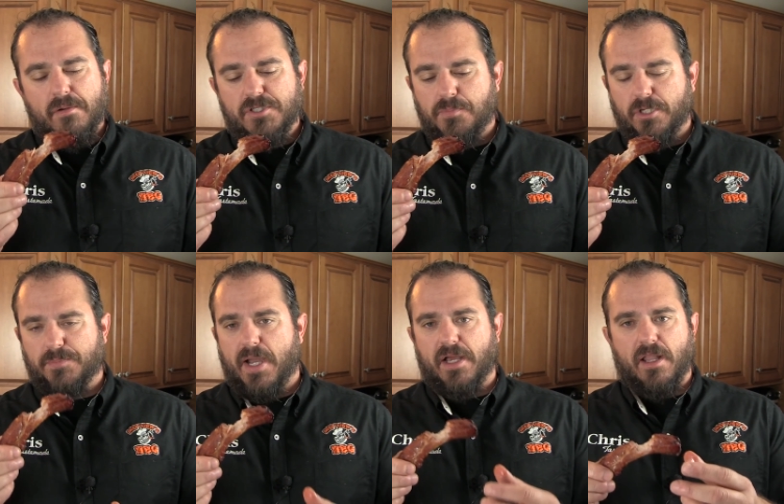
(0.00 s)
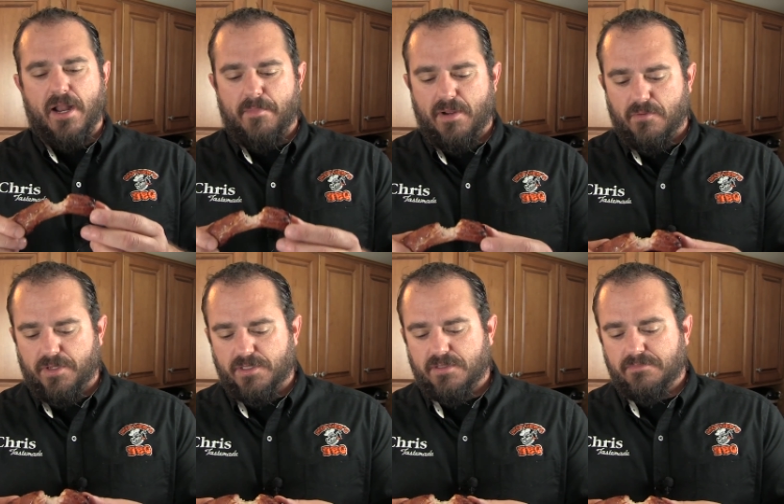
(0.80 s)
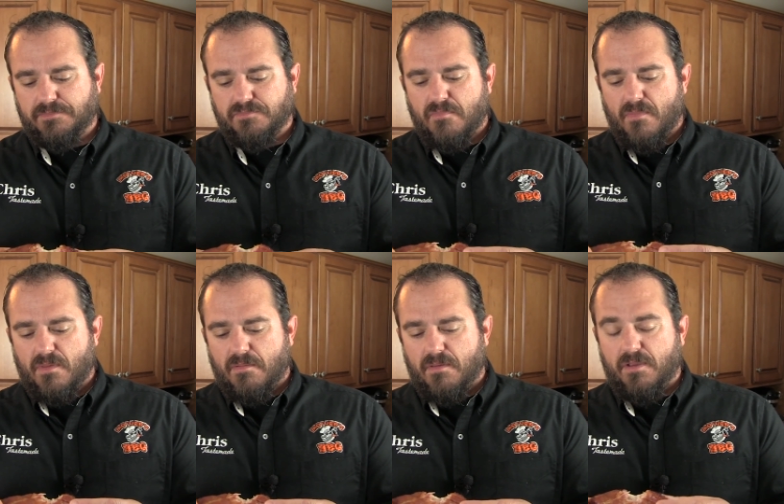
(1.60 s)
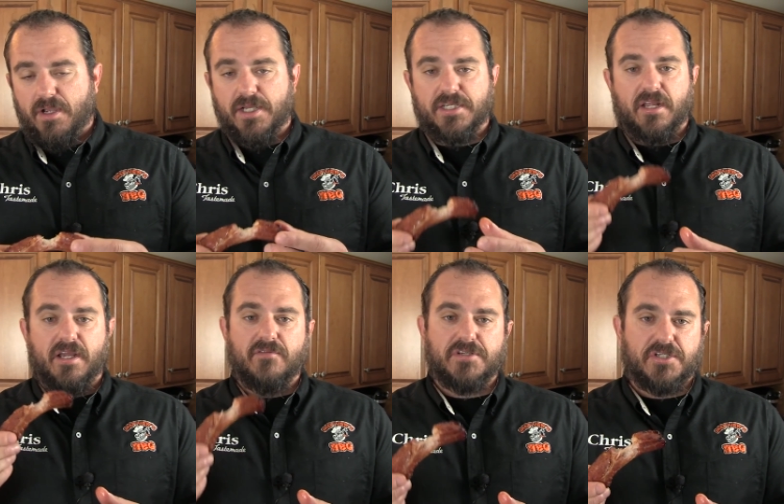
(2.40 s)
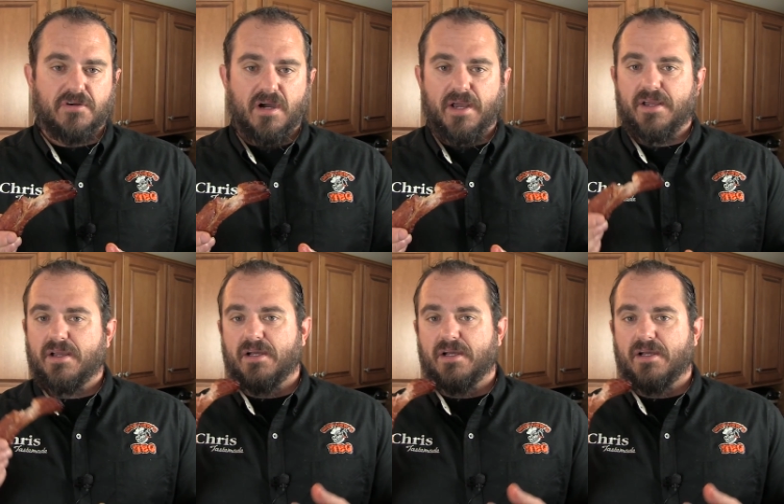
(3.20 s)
This brings back a lot of memories. You guys are gonna give this a try.